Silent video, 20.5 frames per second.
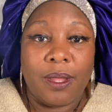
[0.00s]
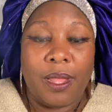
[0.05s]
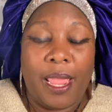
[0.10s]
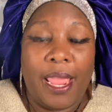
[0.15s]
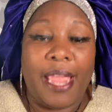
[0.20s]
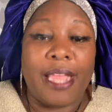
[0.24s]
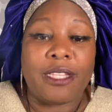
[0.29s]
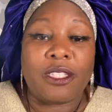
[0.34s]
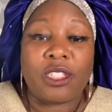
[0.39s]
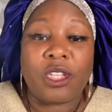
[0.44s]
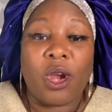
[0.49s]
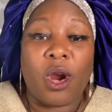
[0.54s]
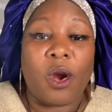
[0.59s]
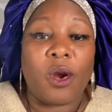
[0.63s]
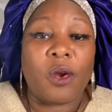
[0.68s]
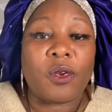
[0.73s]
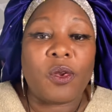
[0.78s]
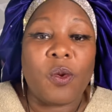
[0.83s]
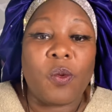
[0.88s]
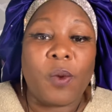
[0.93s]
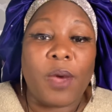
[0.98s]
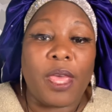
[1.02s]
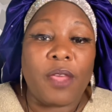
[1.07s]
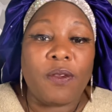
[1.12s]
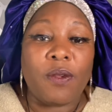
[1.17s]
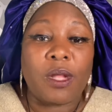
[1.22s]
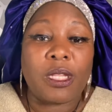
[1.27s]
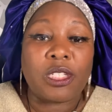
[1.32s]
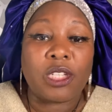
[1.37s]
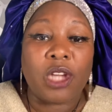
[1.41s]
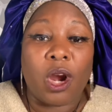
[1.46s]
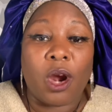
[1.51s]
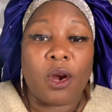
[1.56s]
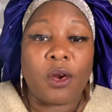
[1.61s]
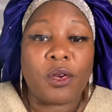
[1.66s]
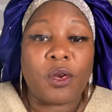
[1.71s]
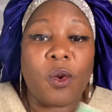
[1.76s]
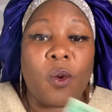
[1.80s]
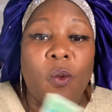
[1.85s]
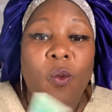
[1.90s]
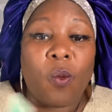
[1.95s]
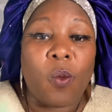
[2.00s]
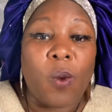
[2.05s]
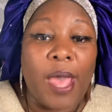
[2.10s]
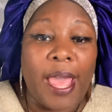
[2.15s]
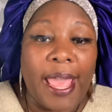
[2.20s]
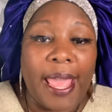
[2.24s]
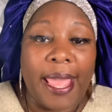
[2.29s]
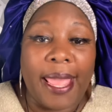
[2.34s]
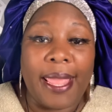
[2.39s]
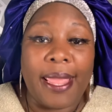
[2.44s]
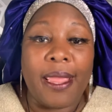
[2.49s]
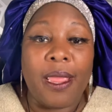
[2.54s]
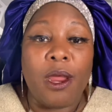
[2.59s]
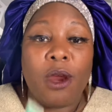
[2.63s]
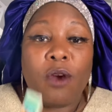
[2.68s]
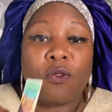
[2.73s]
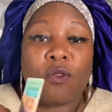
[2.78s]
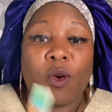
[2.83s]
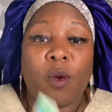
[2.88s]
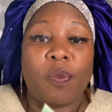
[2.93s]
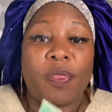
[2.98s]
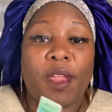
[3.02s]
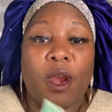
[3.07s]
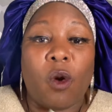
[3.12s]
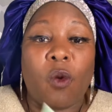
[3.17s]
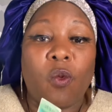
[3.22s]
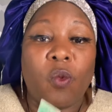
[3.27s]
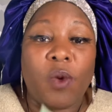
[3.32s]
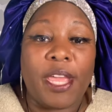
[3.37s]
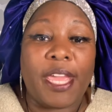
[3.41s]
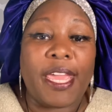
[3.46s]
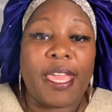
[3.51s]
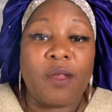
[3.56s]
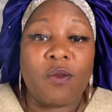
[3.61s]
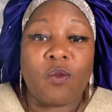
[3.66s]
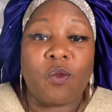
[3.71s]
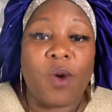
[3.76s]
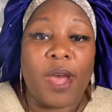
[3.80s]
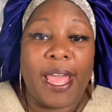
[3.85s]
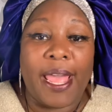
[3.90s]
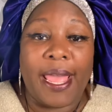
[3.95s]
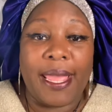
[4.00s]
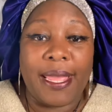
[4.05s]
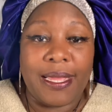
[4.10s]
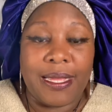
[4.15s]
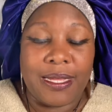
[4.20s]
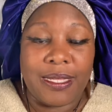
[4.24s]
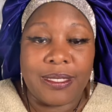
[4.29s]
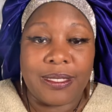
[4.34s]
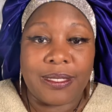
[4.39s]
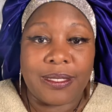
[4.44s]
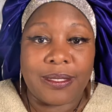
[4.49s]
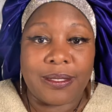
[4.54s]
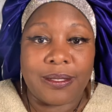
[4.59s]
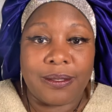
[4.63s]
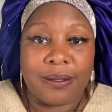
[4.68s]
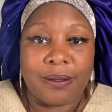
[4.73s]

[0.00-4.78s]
and turned away turned away from their wicked ways